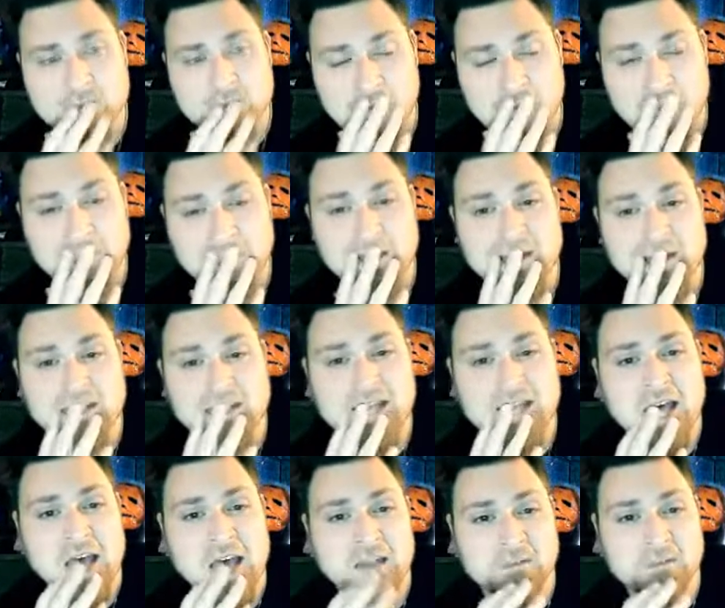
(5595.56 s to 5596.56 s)
I like
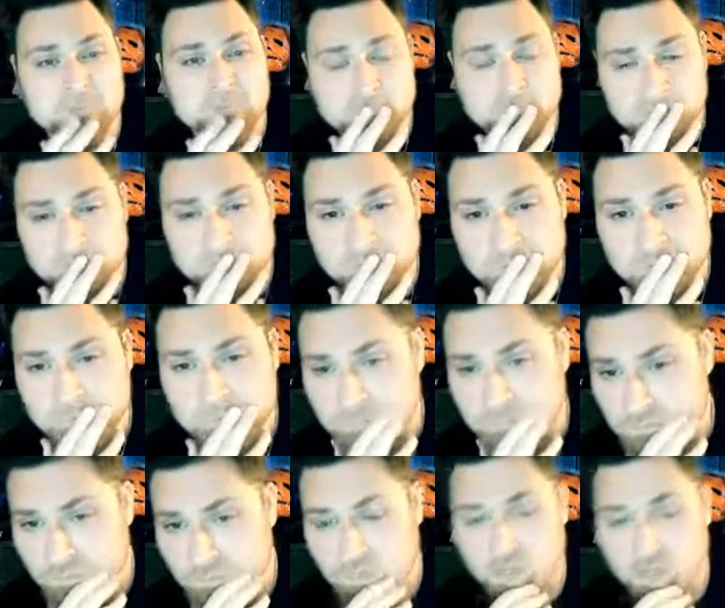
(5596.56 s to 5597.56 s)
that.
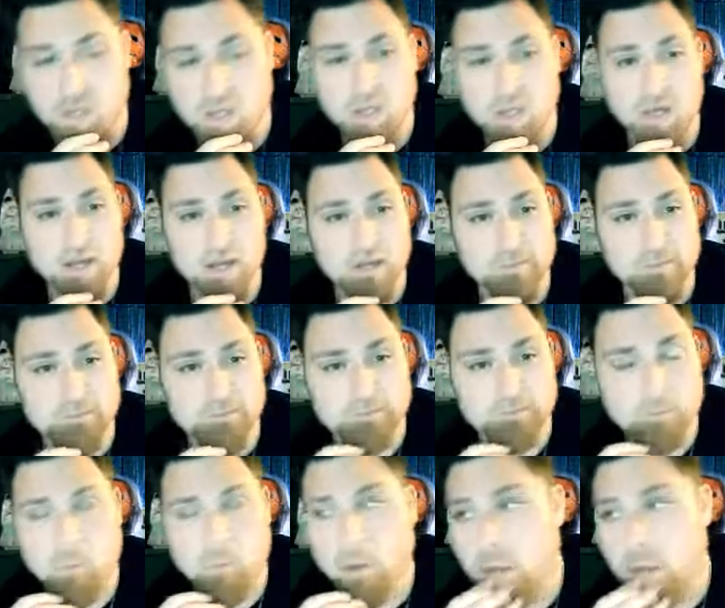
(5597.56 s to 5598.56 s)
And
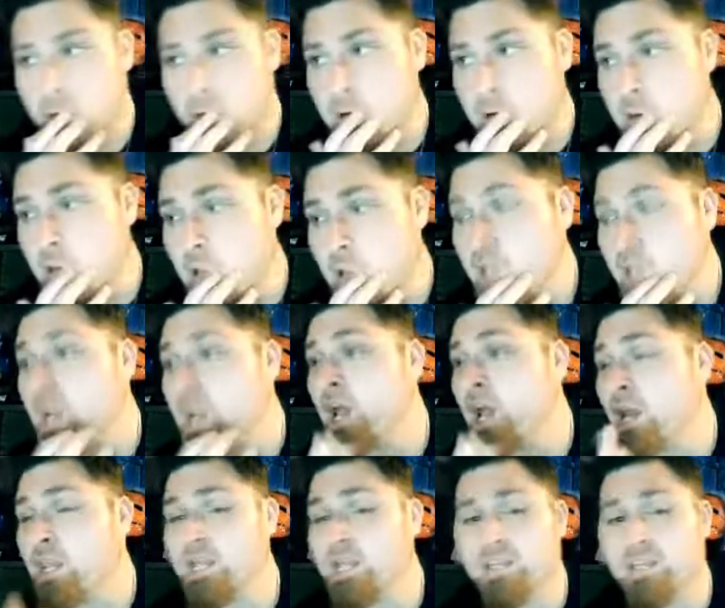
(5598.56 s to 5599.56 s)

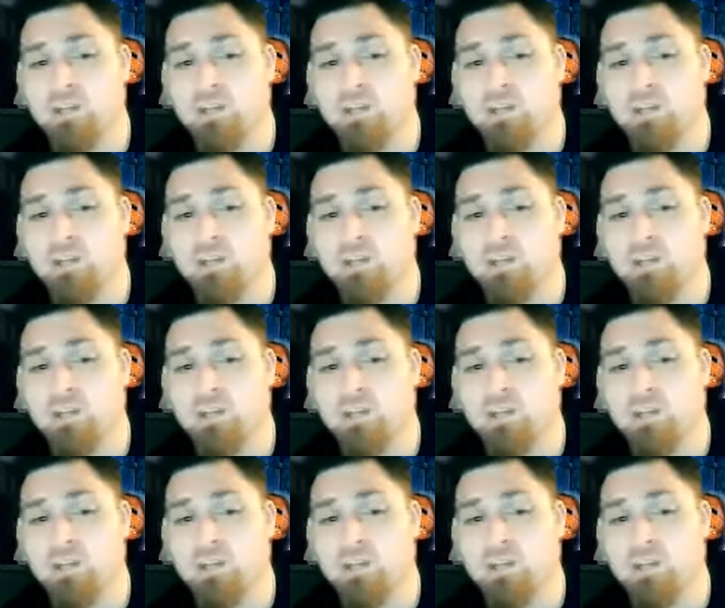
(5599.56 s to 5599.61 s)
I like the